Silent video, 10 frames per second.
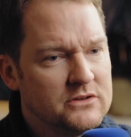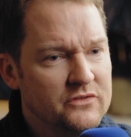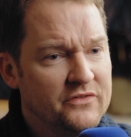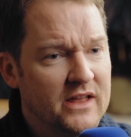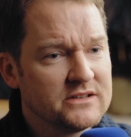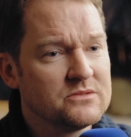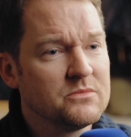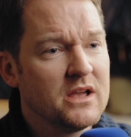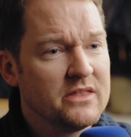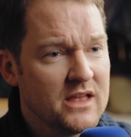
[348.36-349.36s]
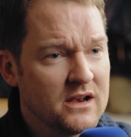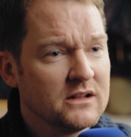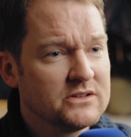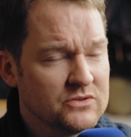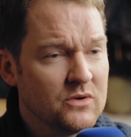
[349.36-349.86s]
do Phantom and then
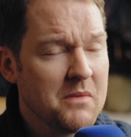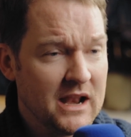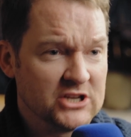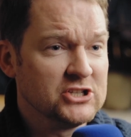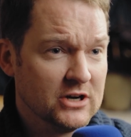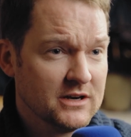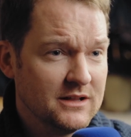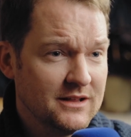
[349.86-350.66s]
I'll do a manager.